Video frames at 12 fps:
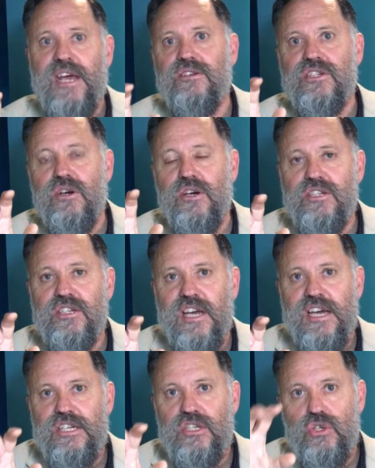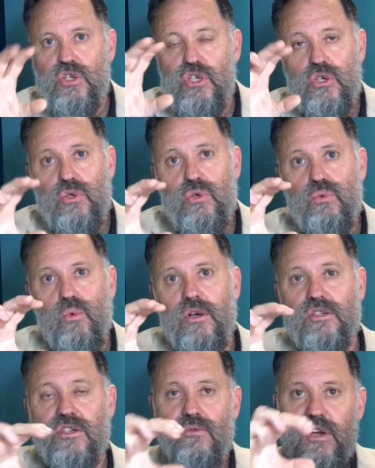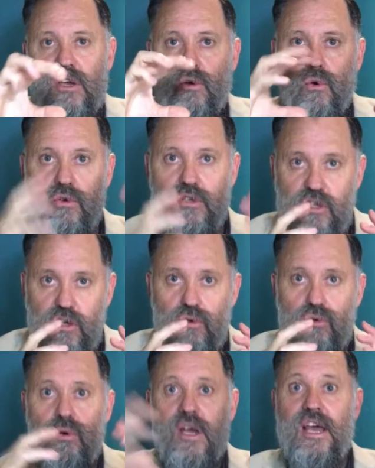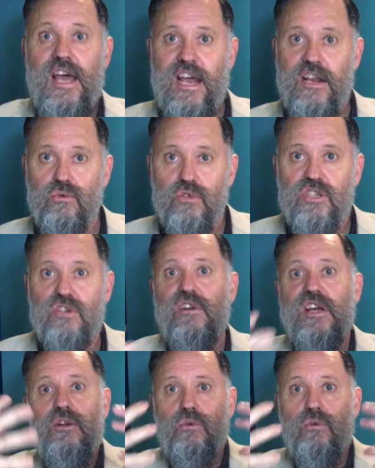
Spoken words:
It's going to say, do you want to record you and your screen,